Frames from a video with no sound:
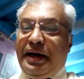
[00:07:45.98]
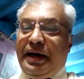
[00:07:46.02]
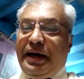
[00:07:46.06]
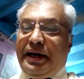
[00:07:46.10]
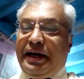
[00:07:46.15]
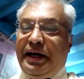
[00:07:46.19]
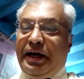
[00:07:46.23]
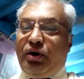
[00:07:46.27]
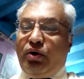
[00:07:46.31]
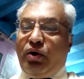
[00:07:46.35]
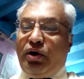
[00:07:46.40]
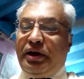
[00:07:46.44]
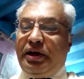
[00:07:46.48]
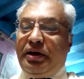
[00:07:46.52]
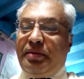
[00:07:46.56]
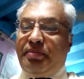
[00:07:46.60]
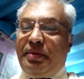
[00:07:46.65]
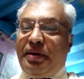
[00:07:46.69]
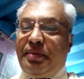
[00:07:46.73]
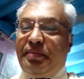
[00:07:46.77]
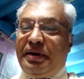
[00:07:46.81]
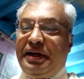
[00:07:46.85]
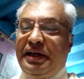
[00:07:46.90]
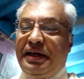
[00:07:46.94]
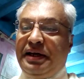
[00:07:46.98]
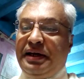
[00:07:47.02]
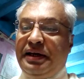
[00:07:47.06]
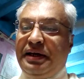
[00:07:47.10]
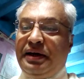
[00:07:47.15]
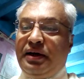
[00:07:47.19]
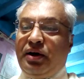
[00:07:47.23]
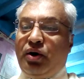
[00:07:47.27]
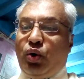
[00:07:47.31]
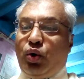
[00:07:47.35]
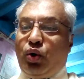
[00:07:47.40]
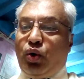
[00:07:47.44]
Read-only memory,
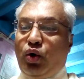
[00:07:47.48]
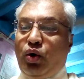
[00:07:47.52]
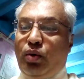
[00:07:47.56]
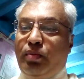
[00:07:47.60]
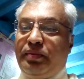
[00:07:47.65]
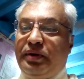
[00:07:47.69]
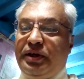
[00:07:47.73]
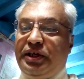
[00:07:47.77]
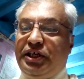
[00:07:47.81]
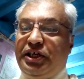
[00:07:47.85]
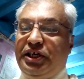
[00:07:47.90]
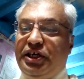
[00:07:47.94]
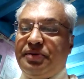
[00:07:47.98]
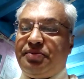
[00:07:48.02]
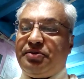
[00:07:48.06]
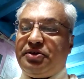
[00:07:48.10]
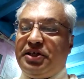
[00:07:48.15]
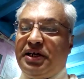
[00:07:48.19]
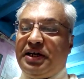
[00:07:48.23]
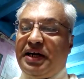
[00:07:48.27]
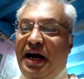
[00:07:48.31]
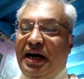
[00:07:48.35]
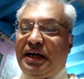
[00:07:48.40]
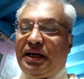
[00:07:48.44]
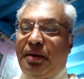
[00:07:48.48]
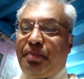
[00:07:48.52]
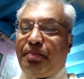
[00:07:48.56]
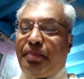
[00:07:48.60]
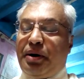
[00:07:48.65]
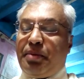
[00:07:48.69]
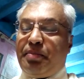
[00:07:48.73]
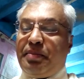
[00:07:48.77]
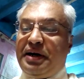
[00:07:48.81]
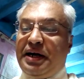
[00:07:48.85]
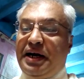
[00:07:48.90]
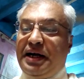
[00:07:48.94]
ROM, keeps the data
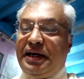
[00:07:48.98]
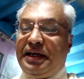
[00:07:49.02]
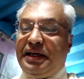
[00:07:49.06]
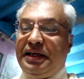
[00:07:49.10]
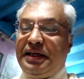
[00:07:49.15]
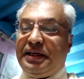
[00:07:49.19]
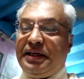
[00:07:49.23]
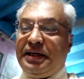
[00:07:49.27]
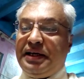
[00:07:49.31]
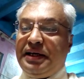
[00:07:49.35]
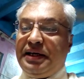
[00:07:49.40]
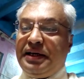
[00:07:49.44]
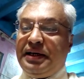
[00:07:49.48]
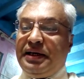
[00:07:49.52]
permanently.